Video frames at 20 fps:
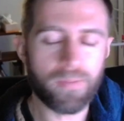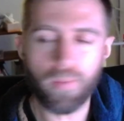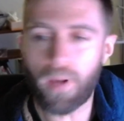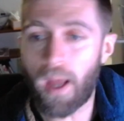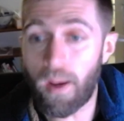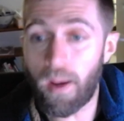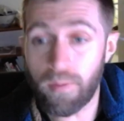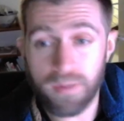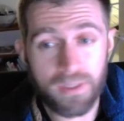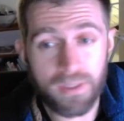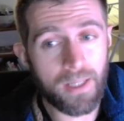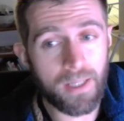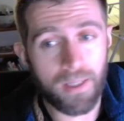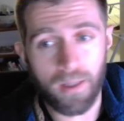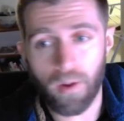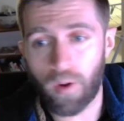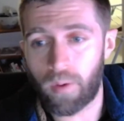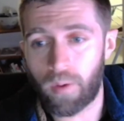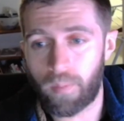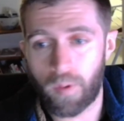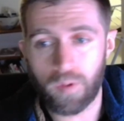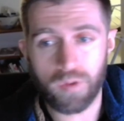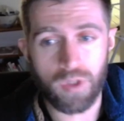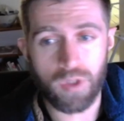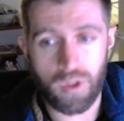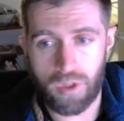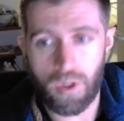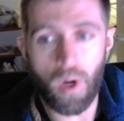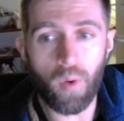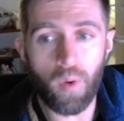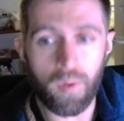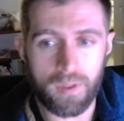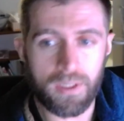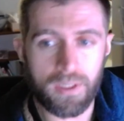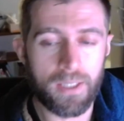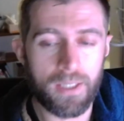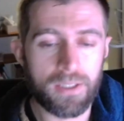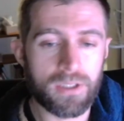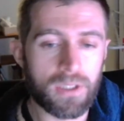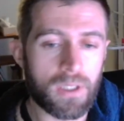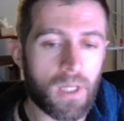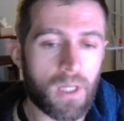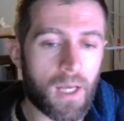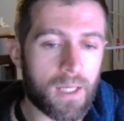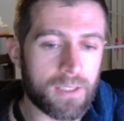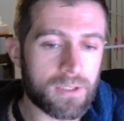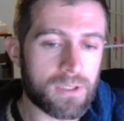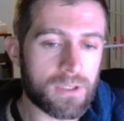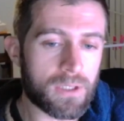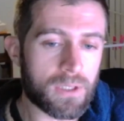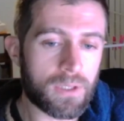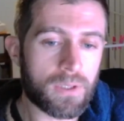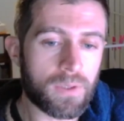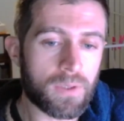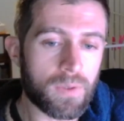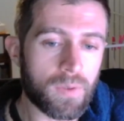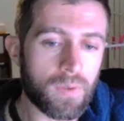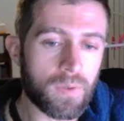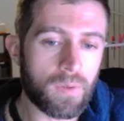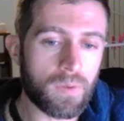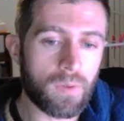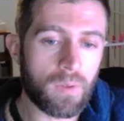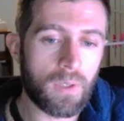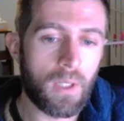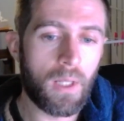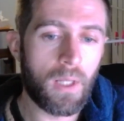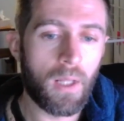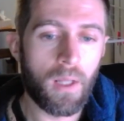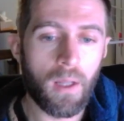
but I was getting almost no attention until